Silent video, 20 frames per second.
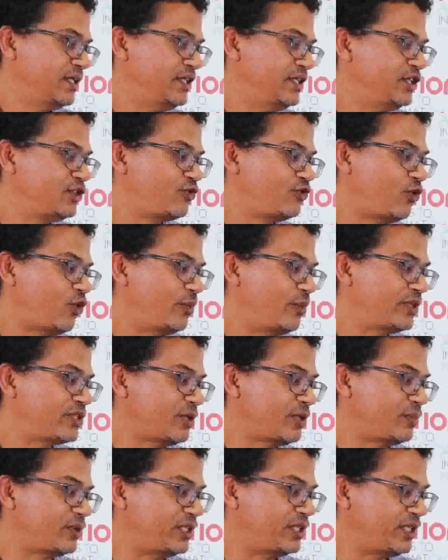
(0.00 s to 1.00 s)
These
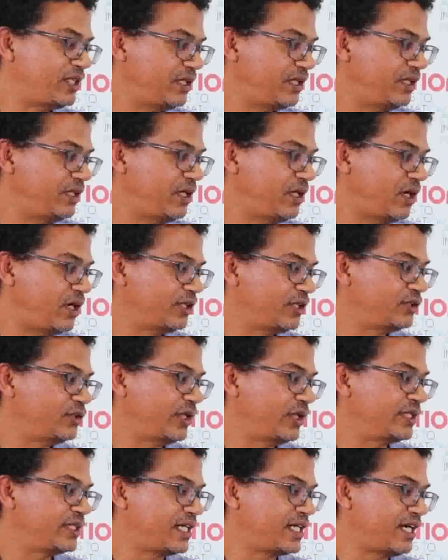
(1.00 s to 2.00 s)
formats are particularly hard
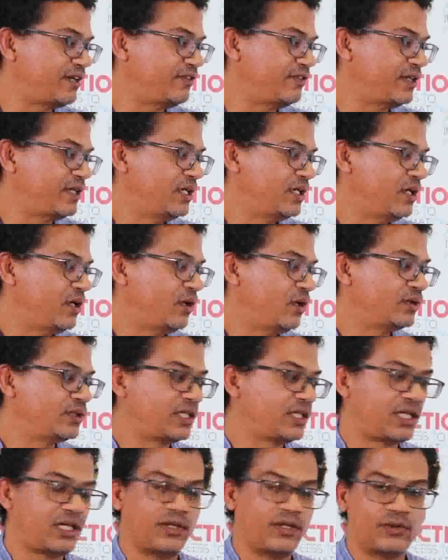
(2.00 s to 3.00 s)
to uncover
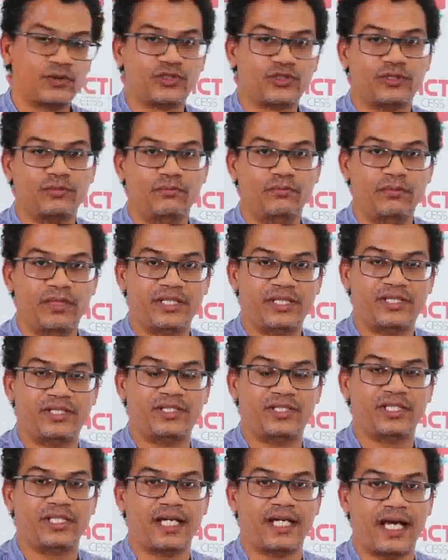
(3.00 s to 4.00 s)
on closed
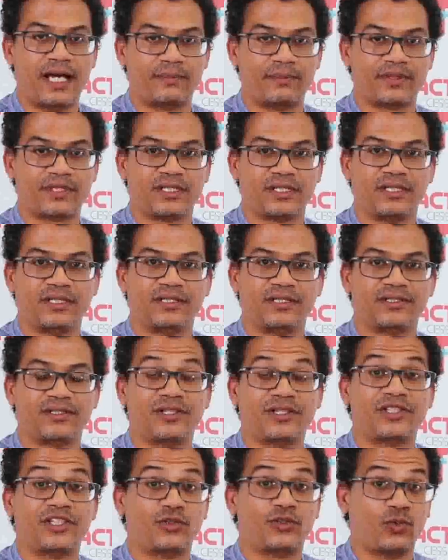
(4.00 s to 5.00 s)
messaging apps
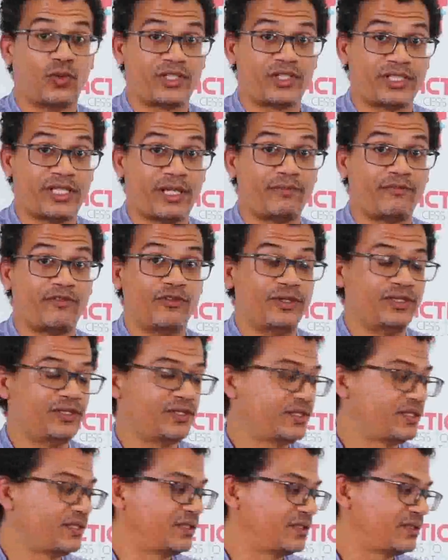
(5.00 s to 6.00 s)
such as WhatsApp, for
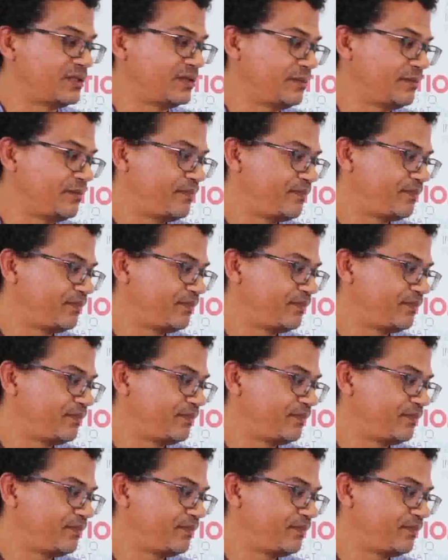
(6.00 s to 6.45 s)
instance.